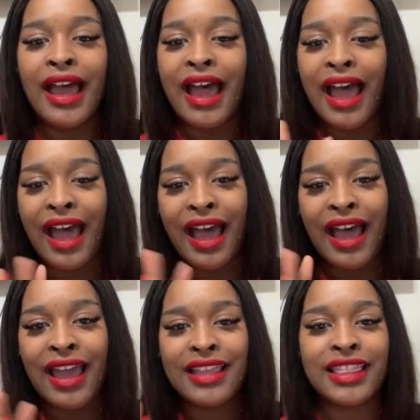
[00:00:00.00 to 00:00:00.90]

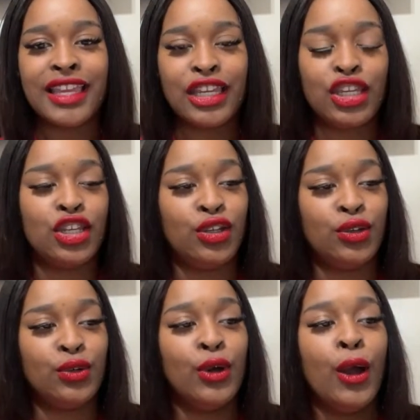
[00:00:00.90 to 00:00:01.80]
Hi, thank
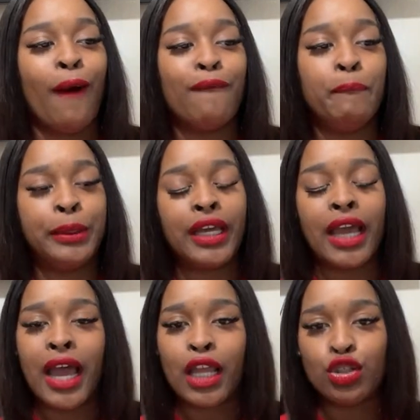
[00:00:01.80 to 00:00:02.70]
you. But
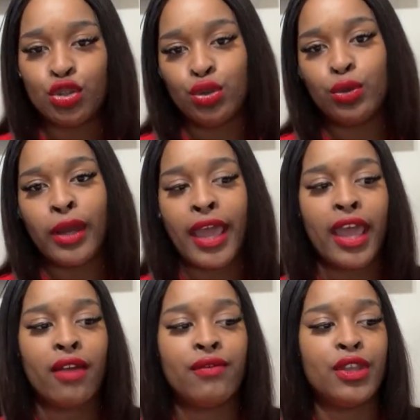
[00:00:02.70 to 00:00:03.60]
I do
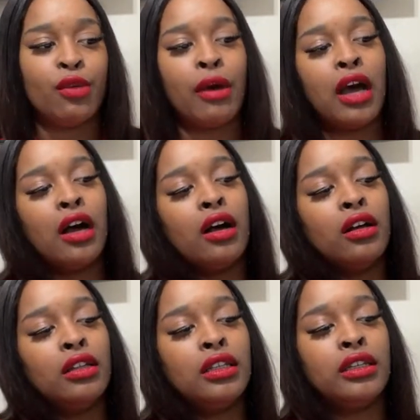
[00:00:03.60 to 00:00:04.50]
have them
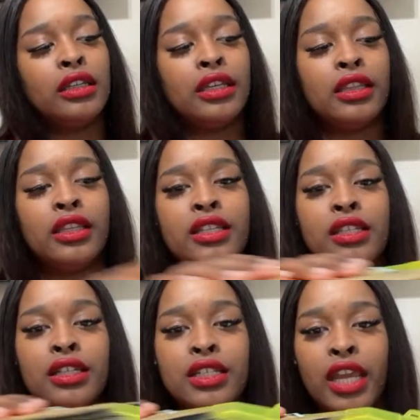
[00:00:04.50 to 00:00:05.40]
all in this
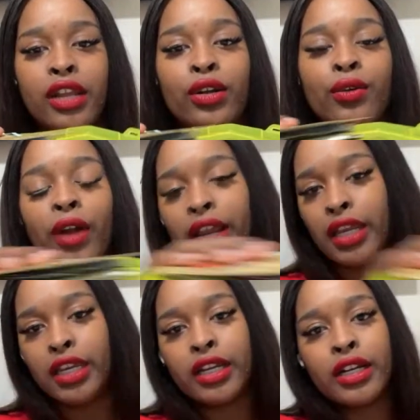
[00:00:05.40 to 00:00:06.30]
container right
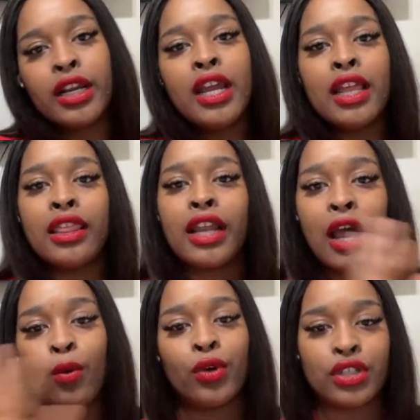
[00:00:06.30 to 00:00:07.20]
here that I
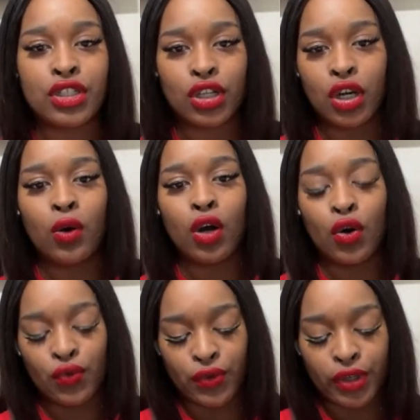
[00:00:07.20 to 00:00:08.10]
want to go
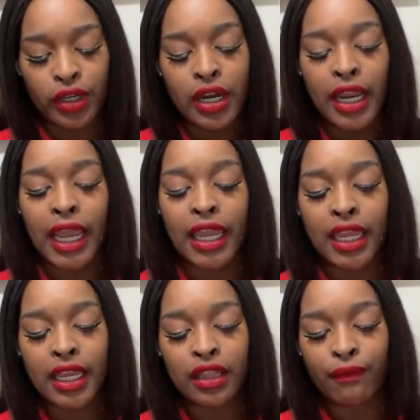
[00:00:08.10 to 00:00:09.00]
over.
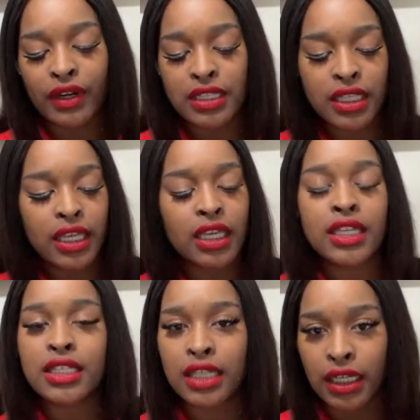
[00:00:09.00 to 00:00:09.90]
And the first thing
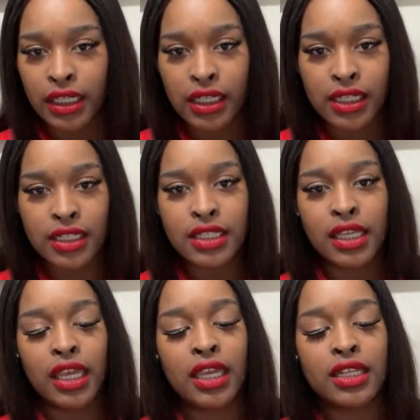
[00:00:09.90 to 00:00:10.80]
is onions.
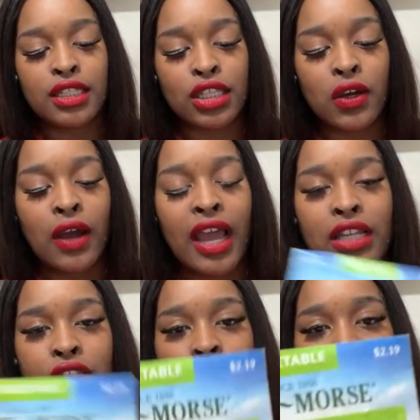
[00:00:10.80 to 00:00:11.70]
And so I
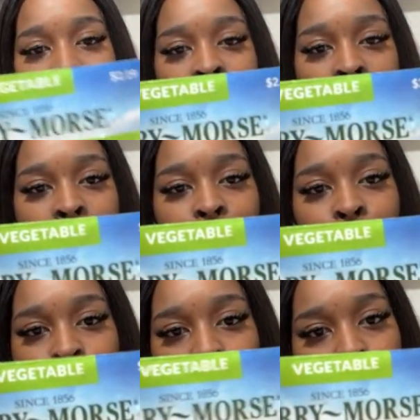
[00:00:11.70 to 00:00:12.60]
do have
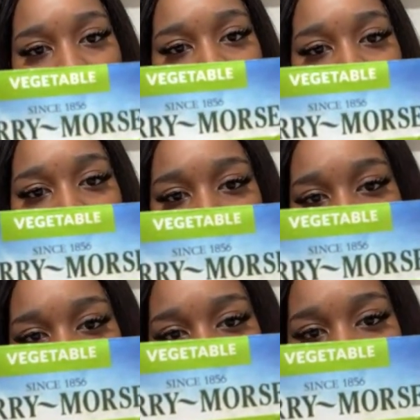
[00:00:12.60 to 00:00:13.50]
the sweet
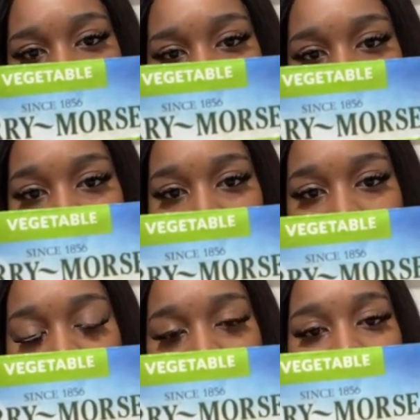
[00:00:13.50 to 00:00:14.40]
Spanish yellow